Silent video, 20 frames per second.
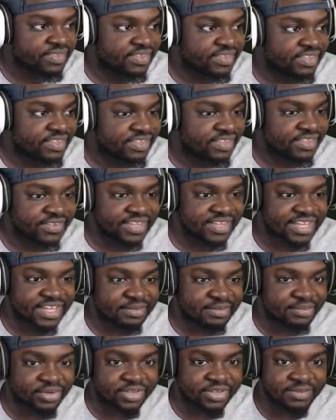Okay, I can
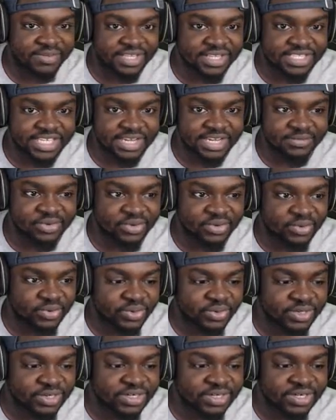pull up my tape
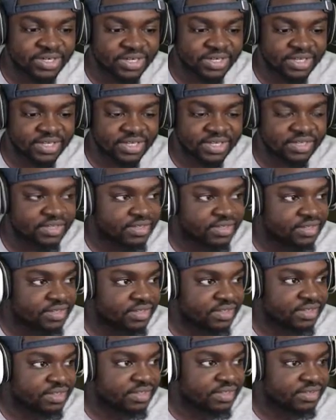recorder
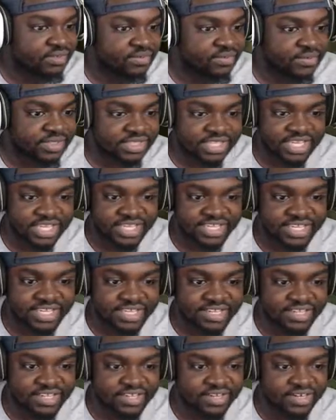with that.
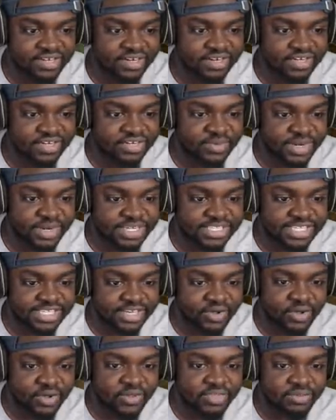Alright. Do I need to take
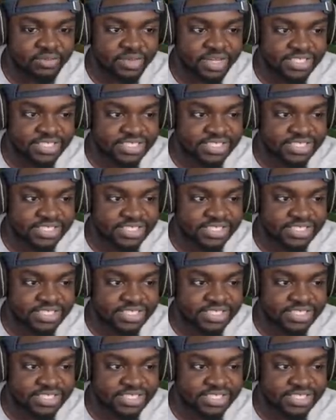all the boxes